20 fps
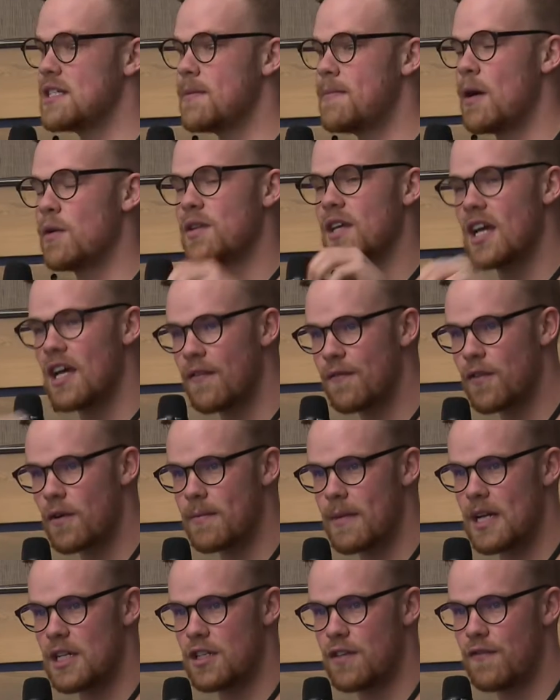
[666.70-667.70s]
about the
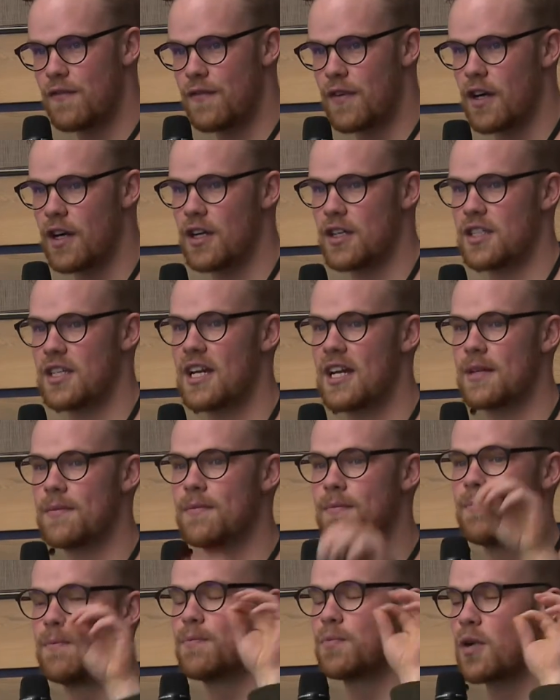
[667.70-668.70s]
information first and it
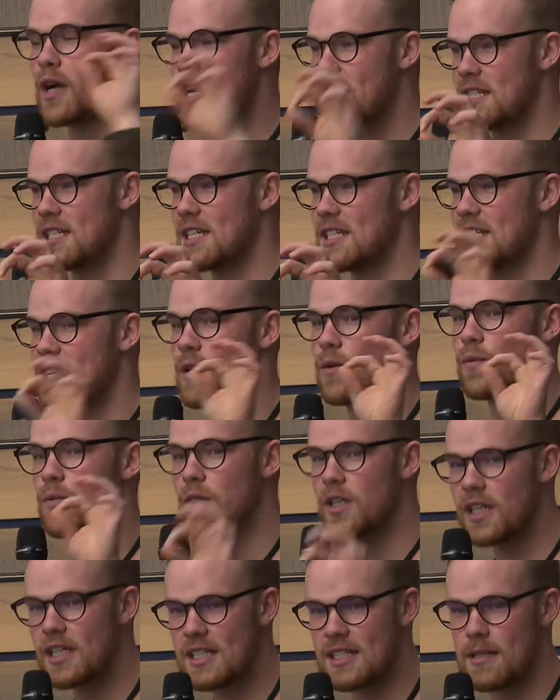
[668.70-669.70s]
breaks things down
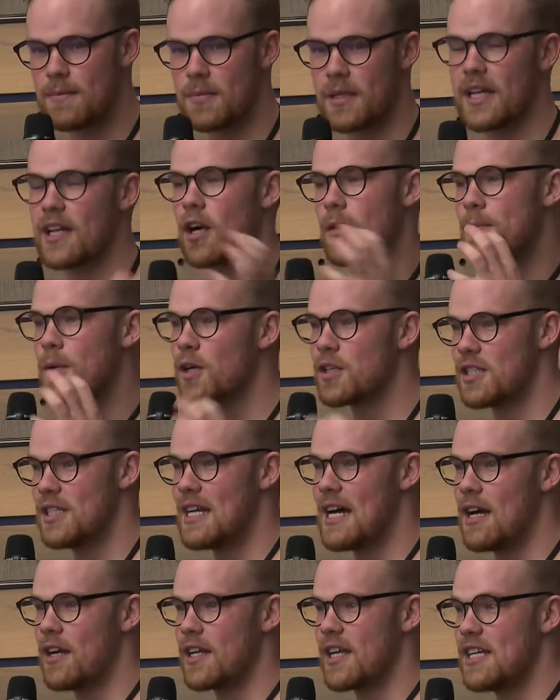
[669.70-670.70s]
really simply, and our
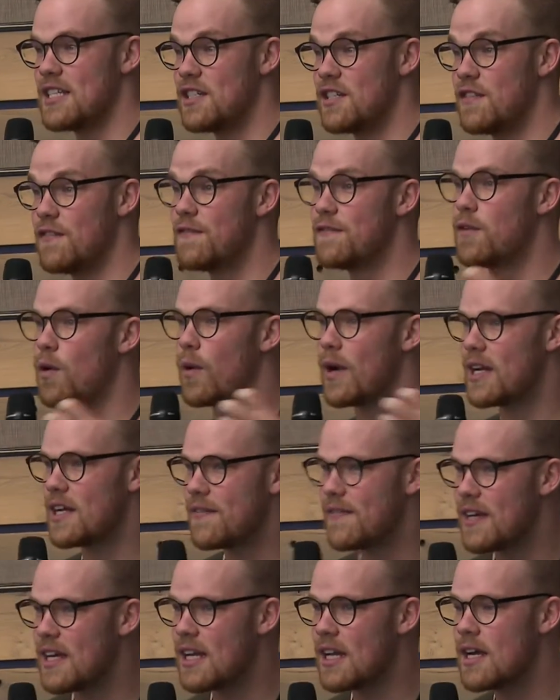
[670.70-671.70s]
personality is devoid
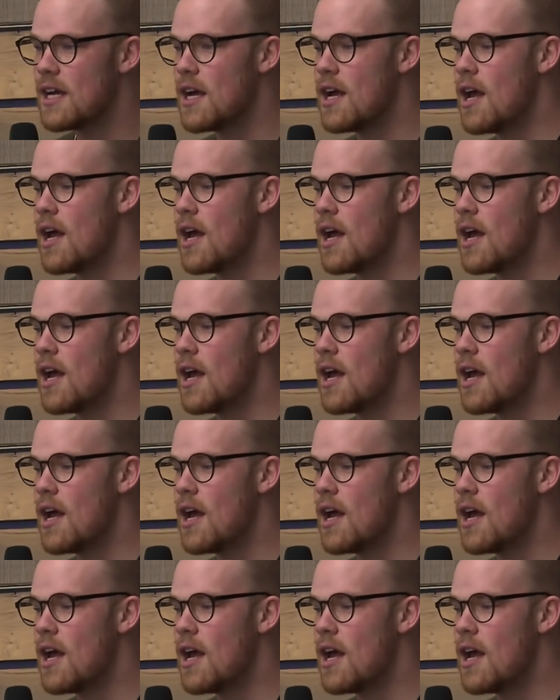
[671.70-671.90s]
of it.